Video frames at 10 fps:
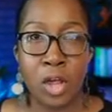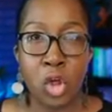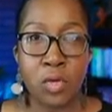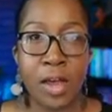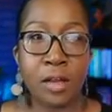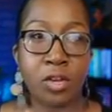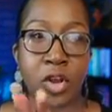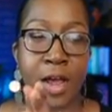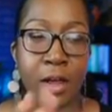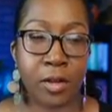You tell the
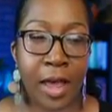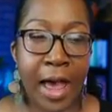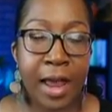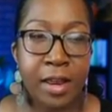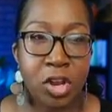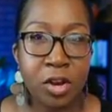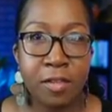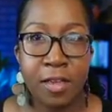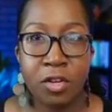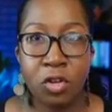child, I need you to
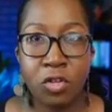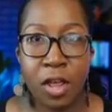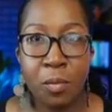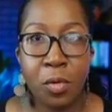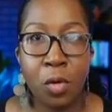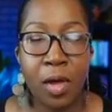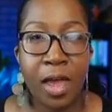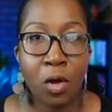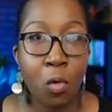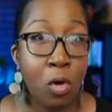set your tempo
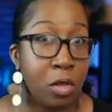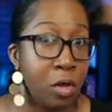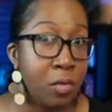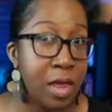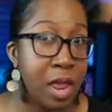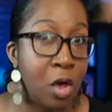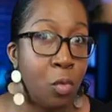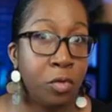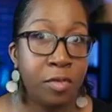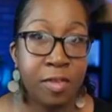at quarter note
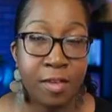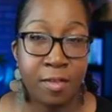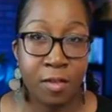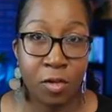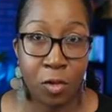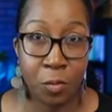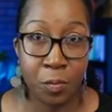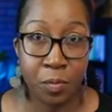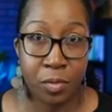equals 62.